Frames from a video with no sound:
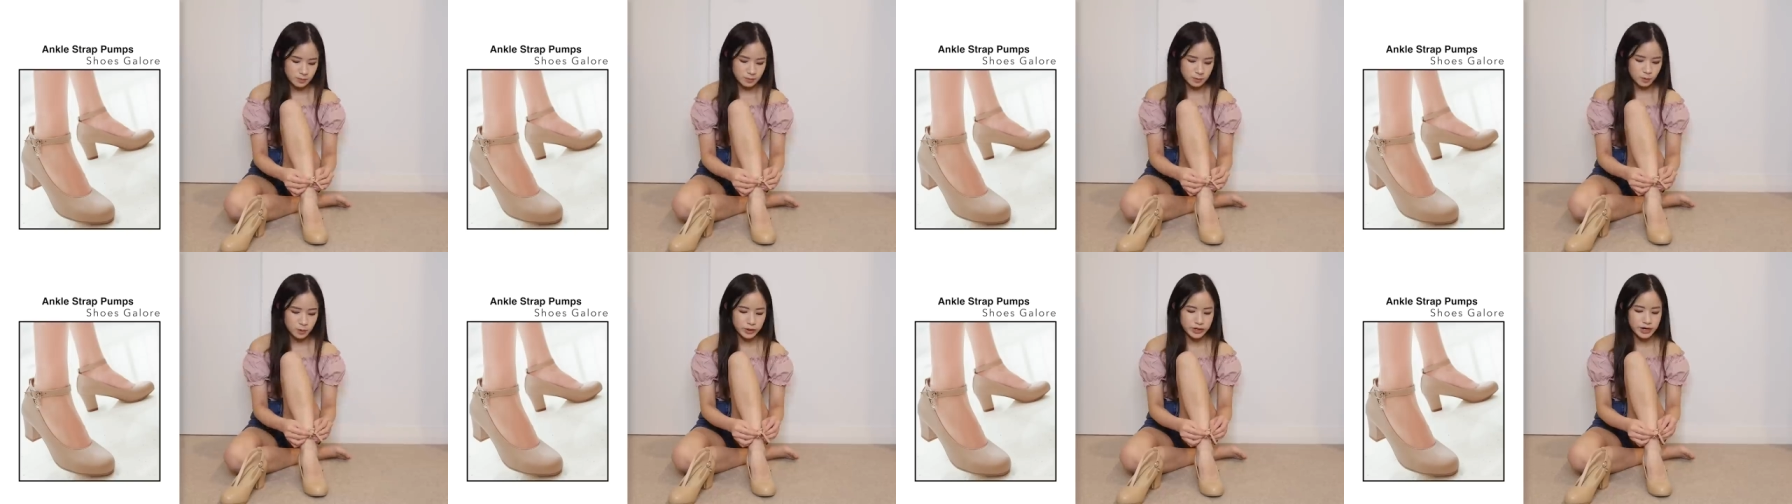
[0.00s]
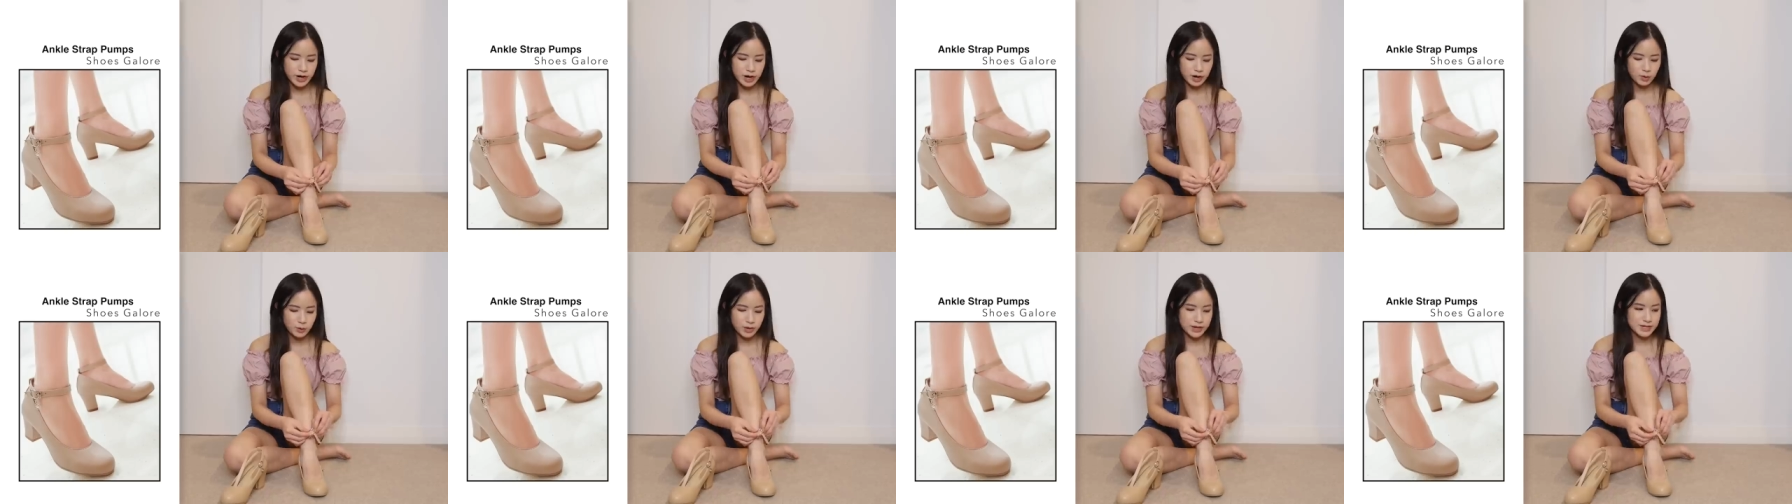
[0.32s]
But when
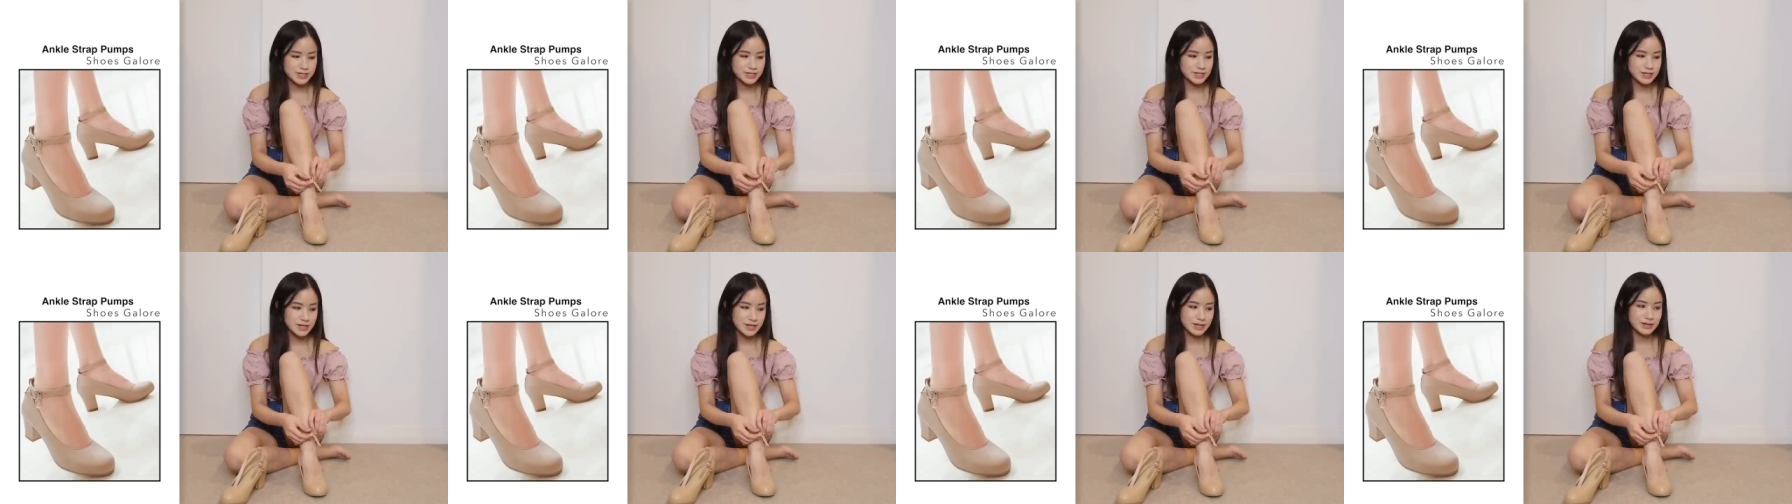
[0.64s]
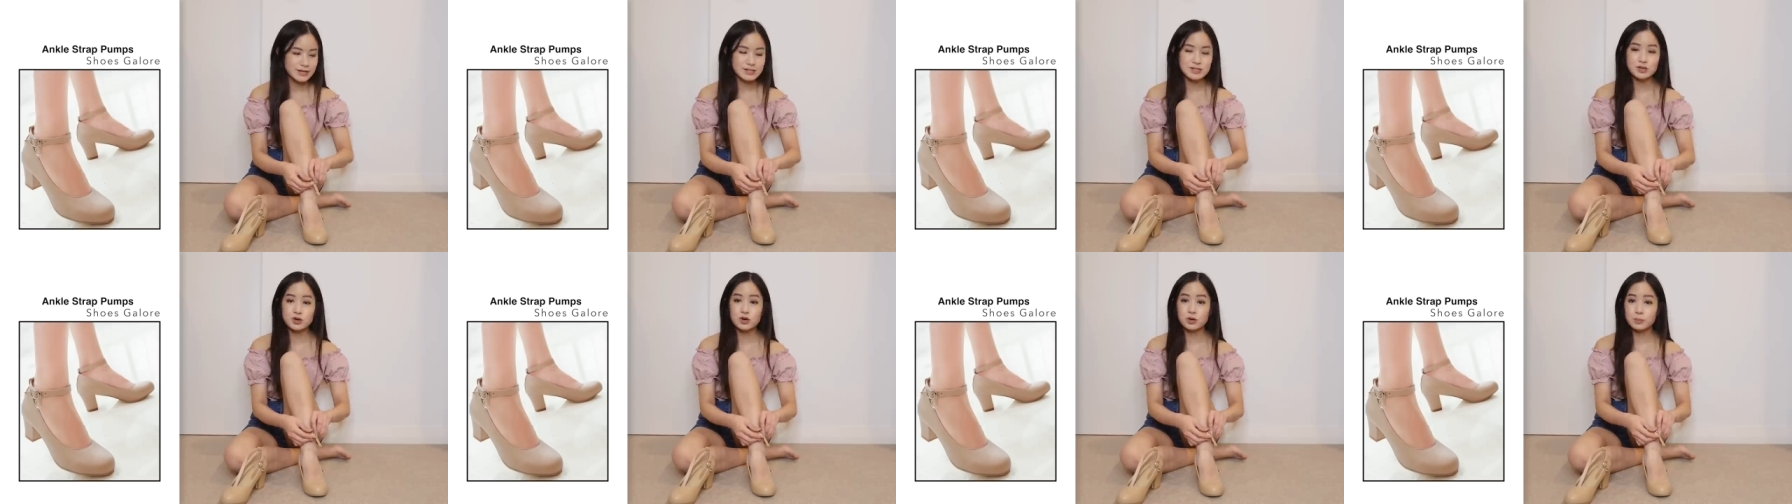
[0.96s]
I wear
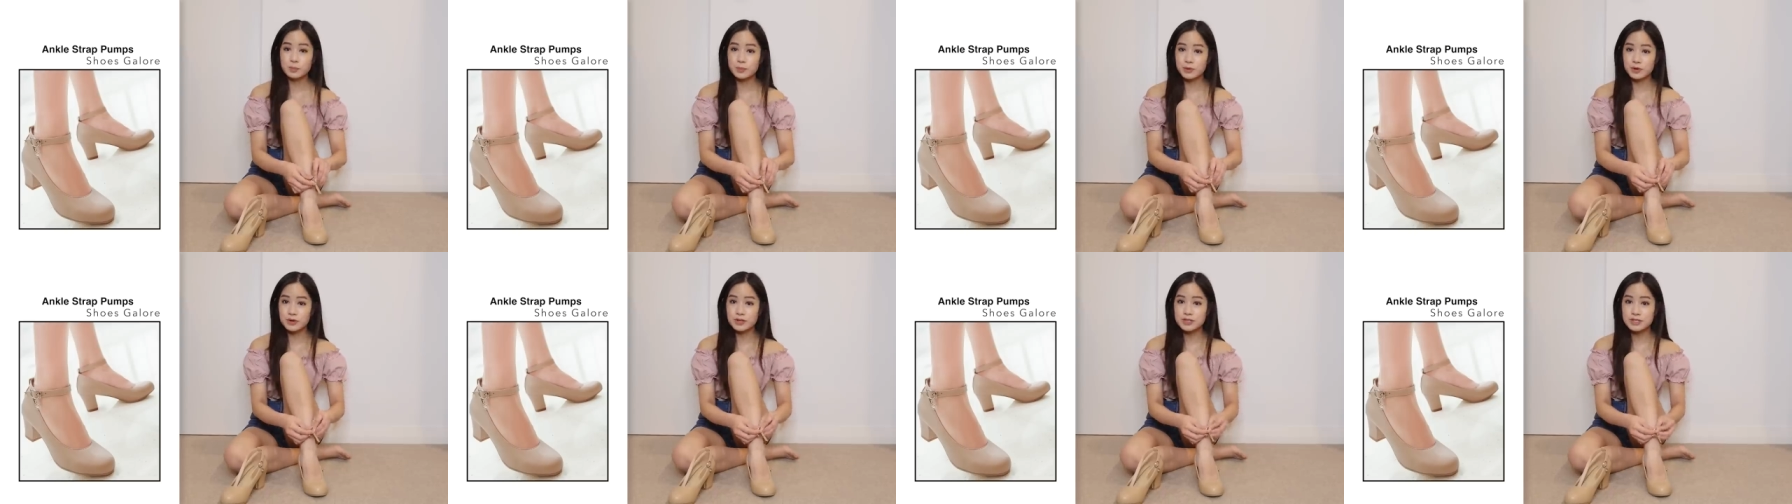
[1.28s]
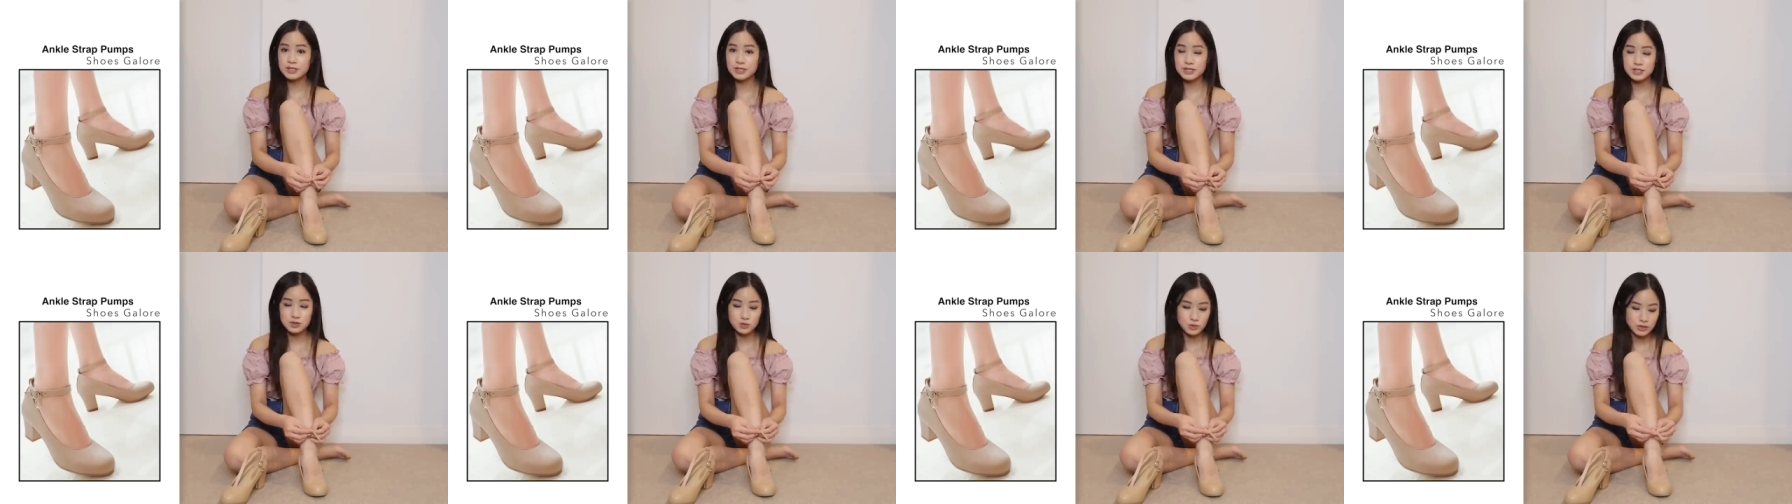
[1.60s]
sneakers or boots,
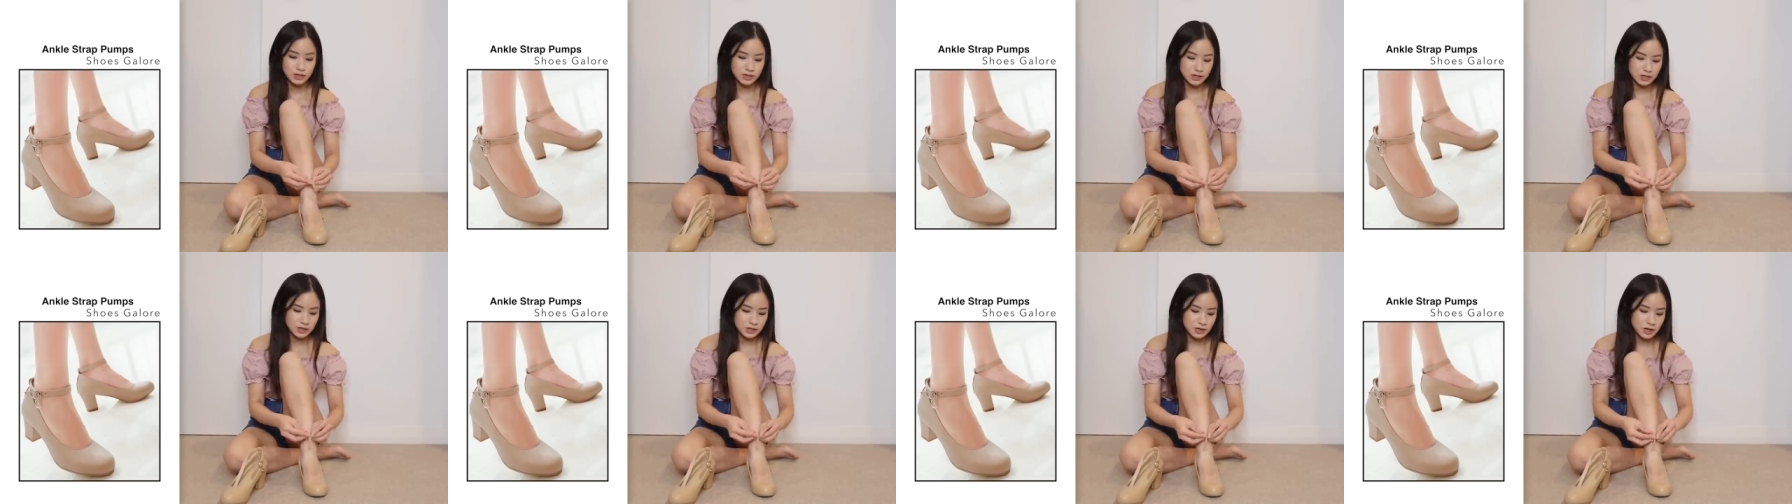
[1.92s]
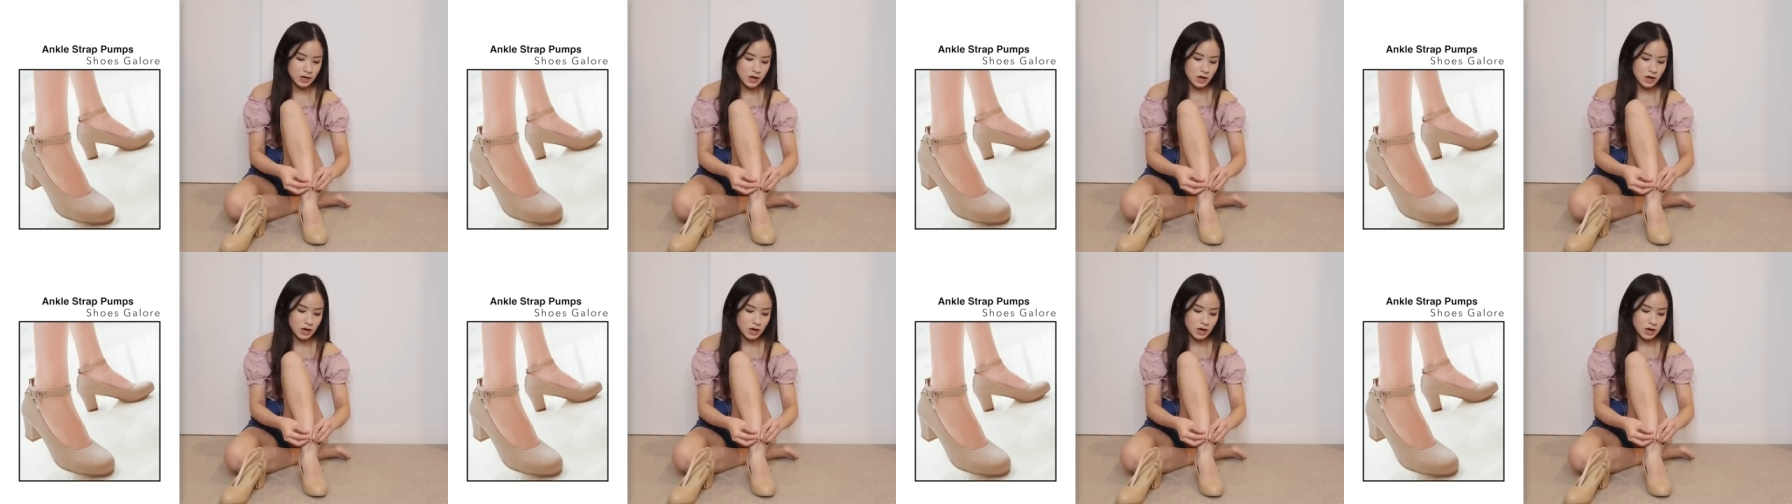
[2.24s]
it's really